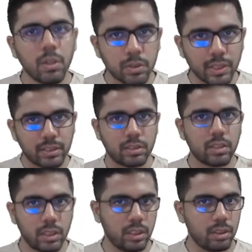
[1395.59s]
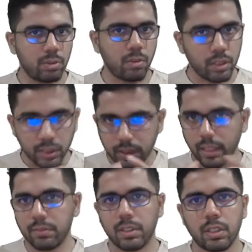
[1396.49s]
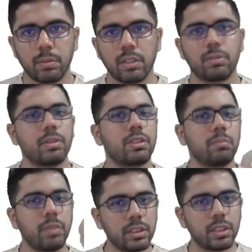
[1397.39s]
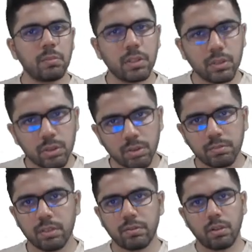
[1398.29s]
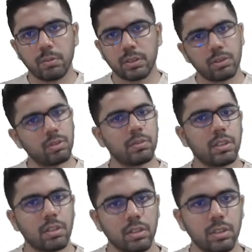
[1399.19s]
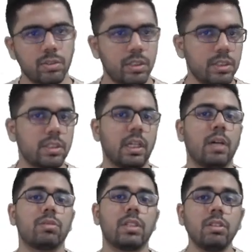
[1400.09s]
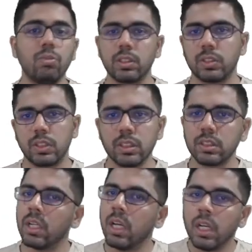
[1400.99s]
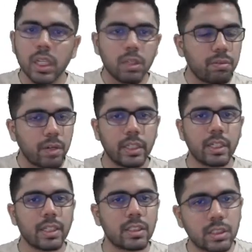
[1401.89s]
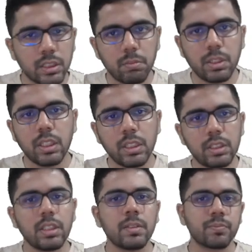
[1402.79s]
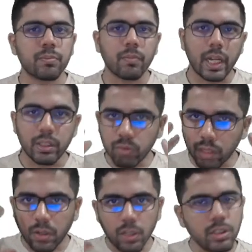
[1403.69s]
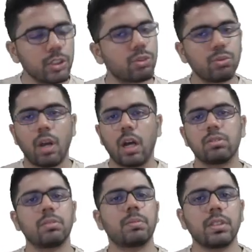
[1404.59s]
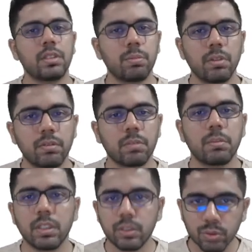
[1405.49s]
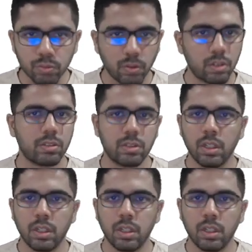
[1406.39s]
That's the key to understand every remainder question. Basic remainder theorem, then Fermat theorem, then continuous digits. Now then you watch this, you'll find it extremely easy and you would have understood how the principle of remainders works.